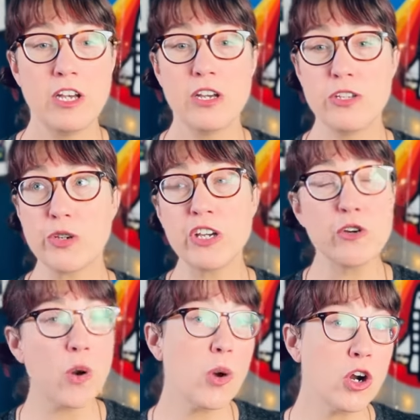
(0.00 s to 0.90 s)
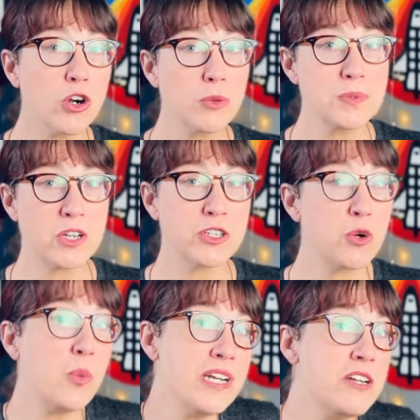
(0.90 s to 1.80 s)
You can grow herbs on your
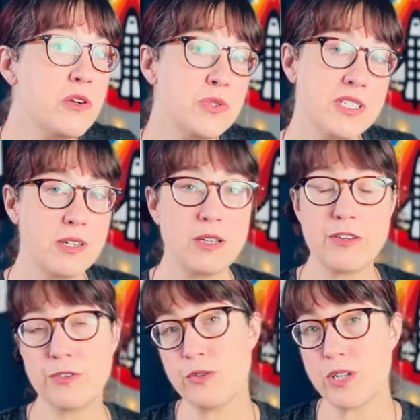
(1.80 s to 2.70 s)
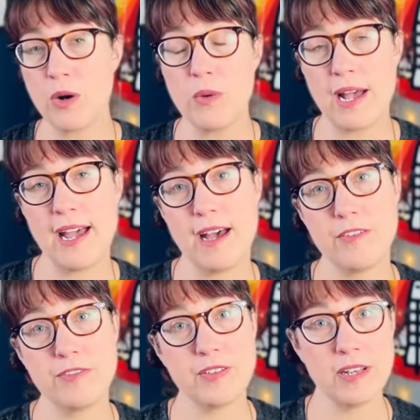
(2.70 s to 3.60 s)
windowsill if you don't
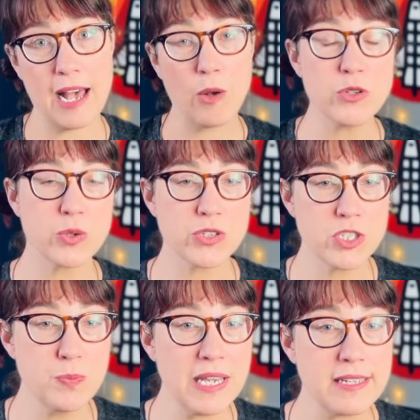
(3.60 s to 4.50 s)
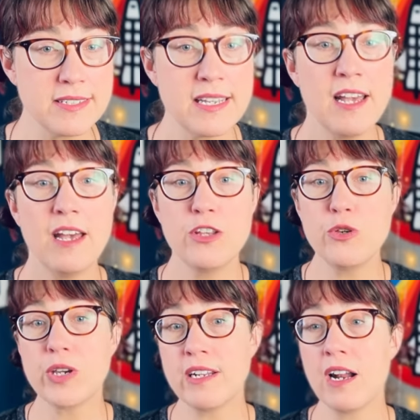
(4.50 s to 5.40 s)
have outdoor space. You
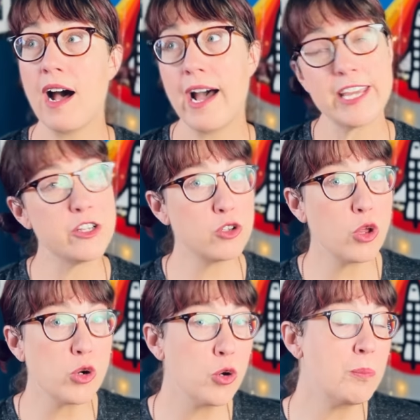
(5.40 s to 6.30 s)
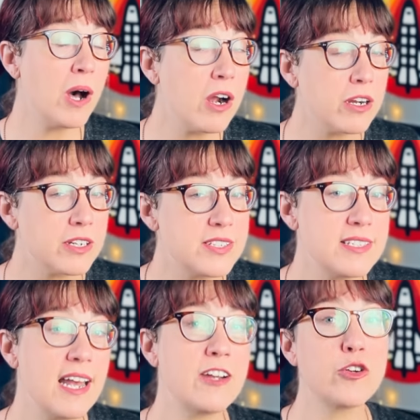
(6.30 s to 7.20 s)
can hike your local parks
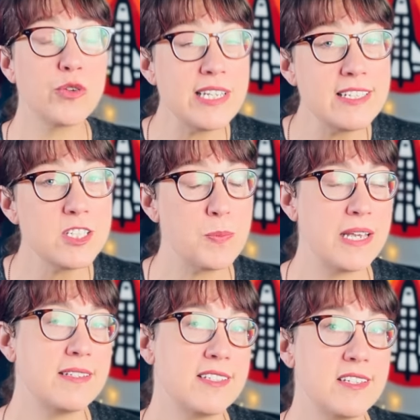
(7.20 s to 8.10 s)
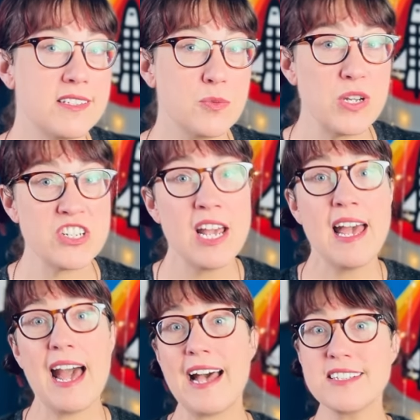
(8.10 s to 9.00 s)
and green spaces, which
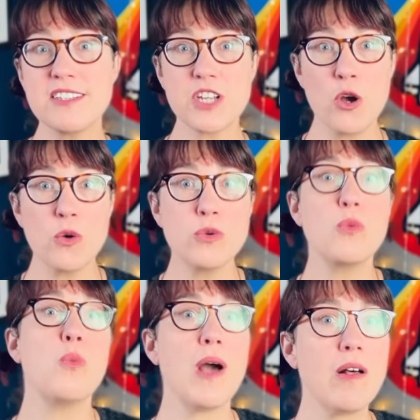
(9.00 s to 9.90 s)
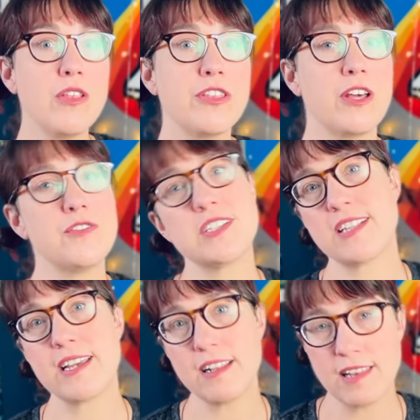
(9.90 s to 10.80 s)
has its own wealth of
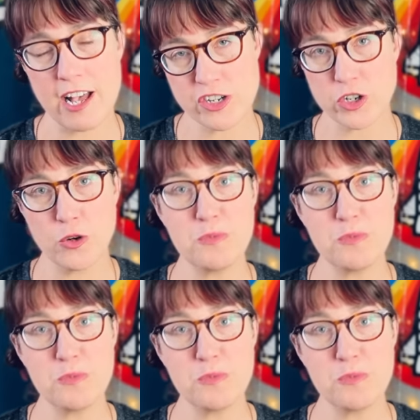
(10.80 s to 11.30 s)
psychological